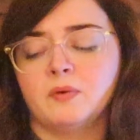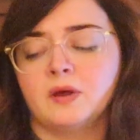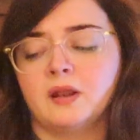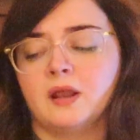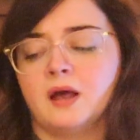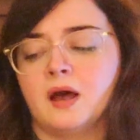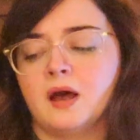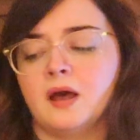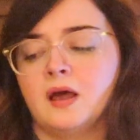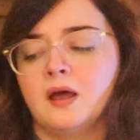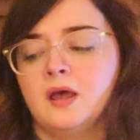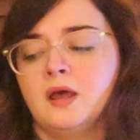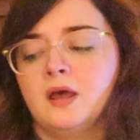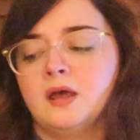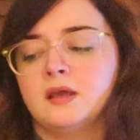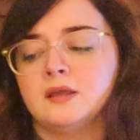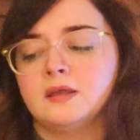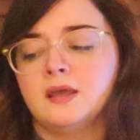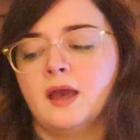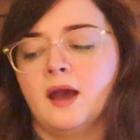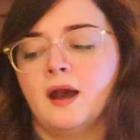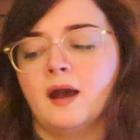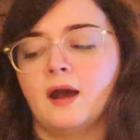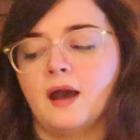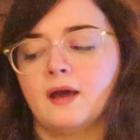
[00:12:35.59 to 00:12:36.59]
But uh,
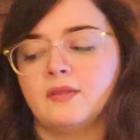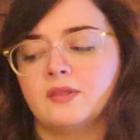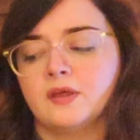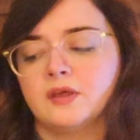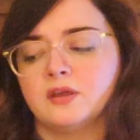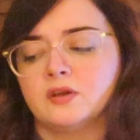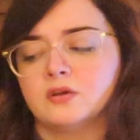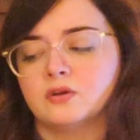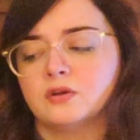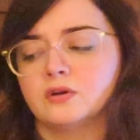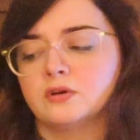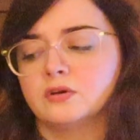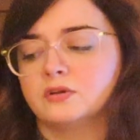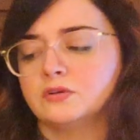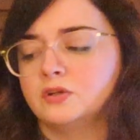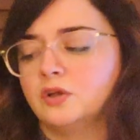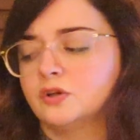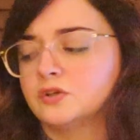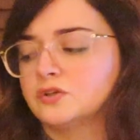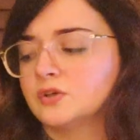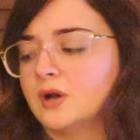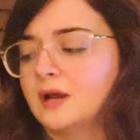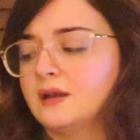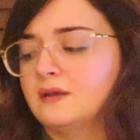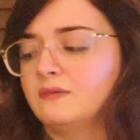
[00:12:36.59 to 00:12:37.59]
yeah, I think you're
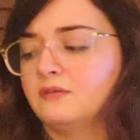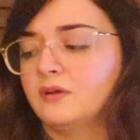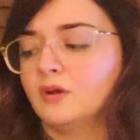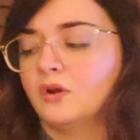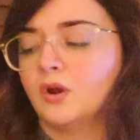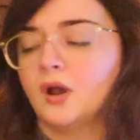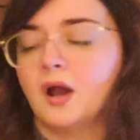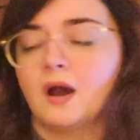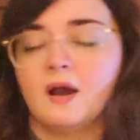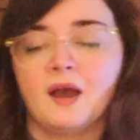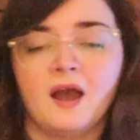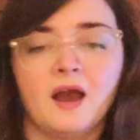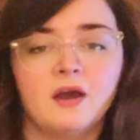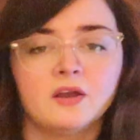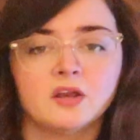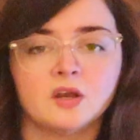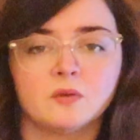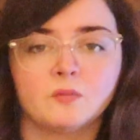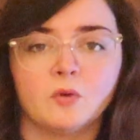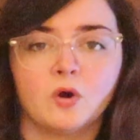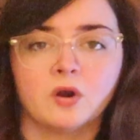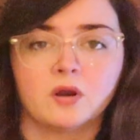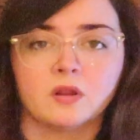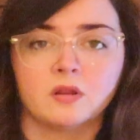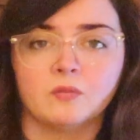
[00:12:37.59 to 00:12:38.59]
you're trying to figure out how
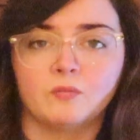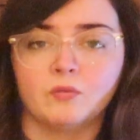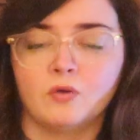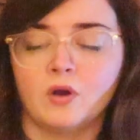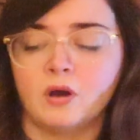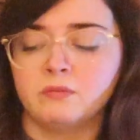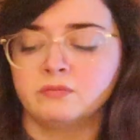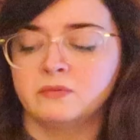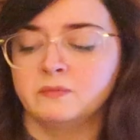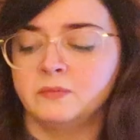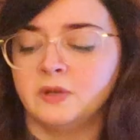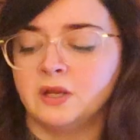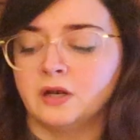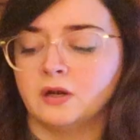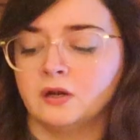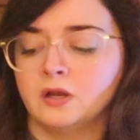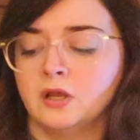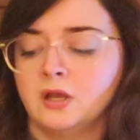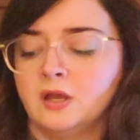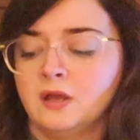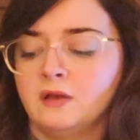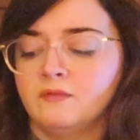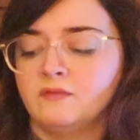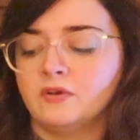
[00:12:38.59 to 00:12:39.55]
you're part of the problem here,